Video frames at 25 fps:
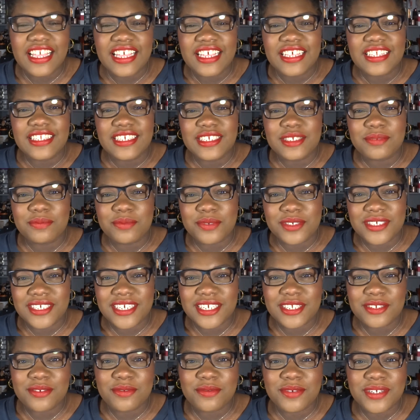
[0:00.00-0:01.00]
This
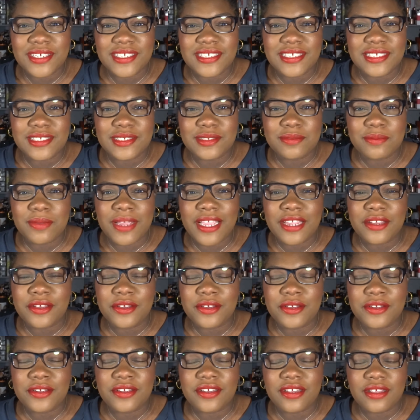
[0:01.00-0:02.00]
project was
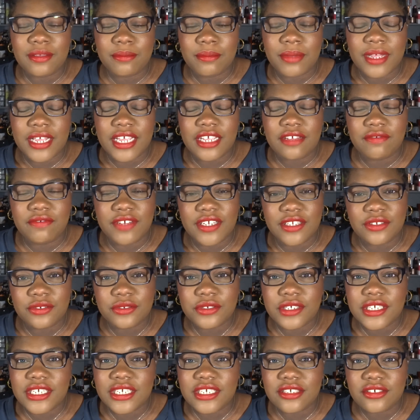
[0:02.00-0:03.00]
inspired by
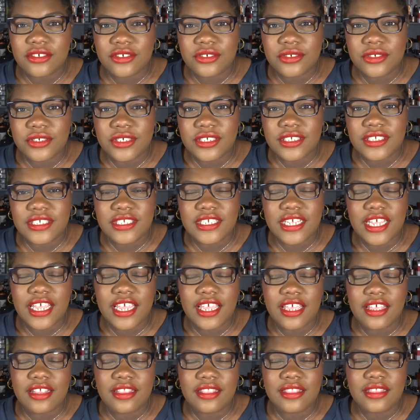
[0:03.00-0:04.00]
Victoria Joyce
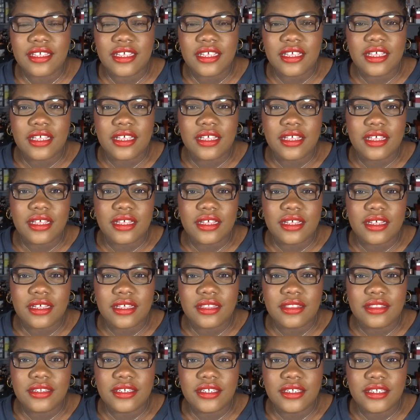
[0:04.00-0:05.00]
and
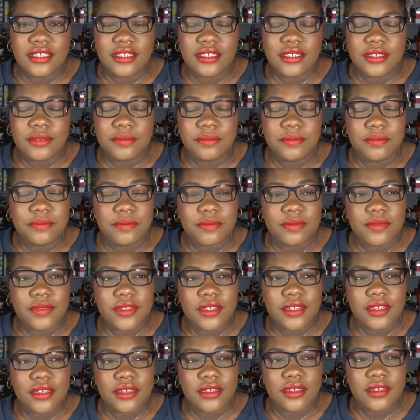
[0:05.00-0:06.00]
the
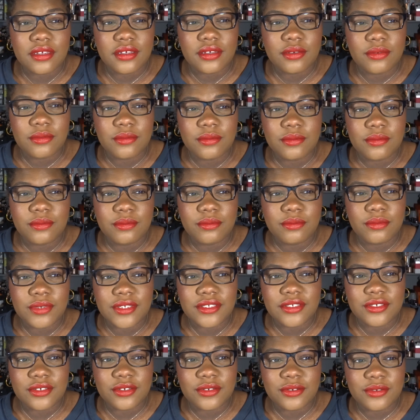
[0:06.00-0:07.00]

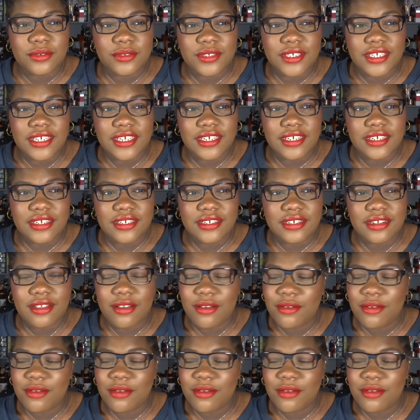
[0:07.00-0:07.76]
what's it called again?